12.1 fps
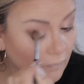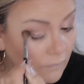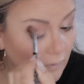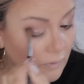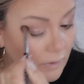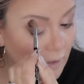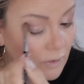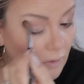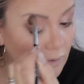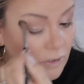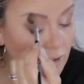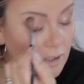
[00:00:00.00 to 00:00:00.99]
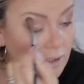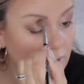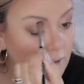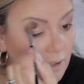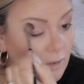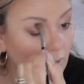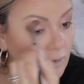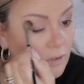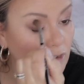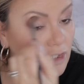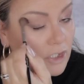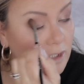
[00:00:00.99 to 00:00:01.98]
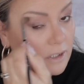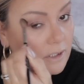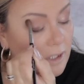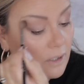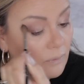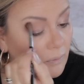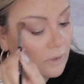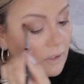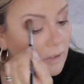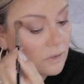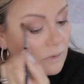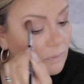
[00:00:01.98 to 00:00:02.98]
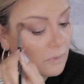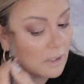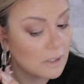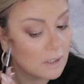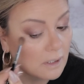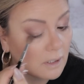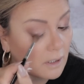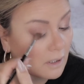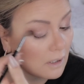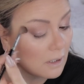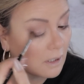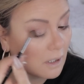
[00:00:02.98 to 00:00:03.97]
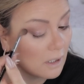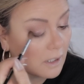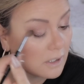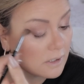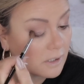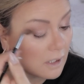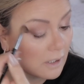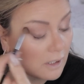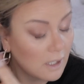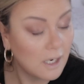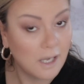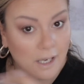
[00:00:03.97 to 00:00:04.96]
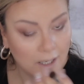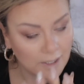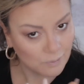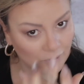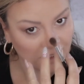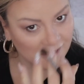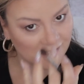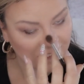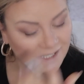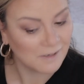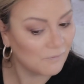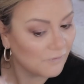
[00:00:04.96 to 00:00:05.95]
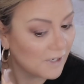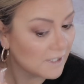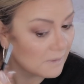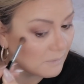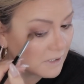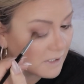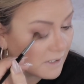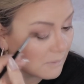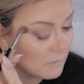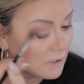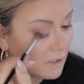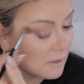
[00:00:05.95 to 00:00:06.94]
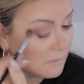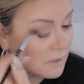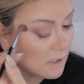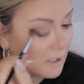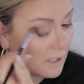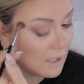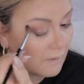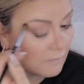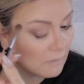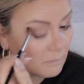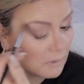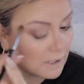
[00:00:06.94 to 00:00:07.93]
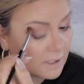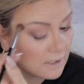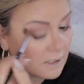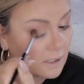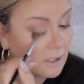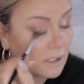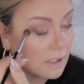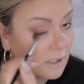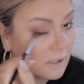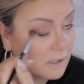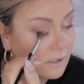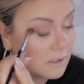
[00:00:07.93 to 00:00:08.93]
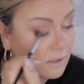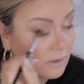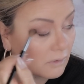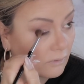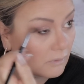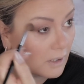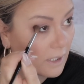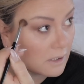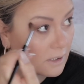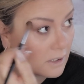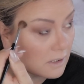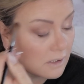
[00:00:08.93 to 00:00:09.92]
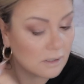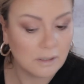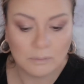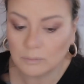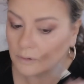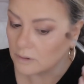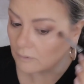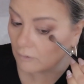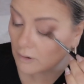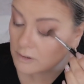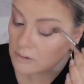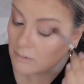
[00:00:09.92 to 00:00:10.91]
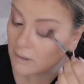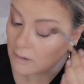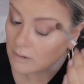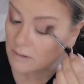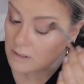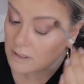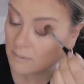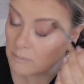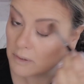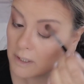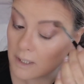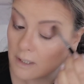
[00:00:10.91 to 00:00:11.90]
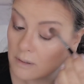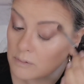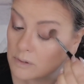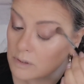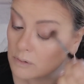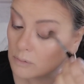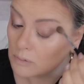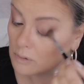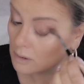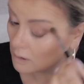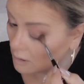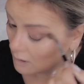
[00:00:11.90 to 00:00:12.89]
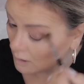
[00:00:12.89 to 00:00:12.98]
Very conscious that when I do my eyes, I like what I see in front, but sometimes I haven't blended it as great as I would if I was doing it on somebody else, or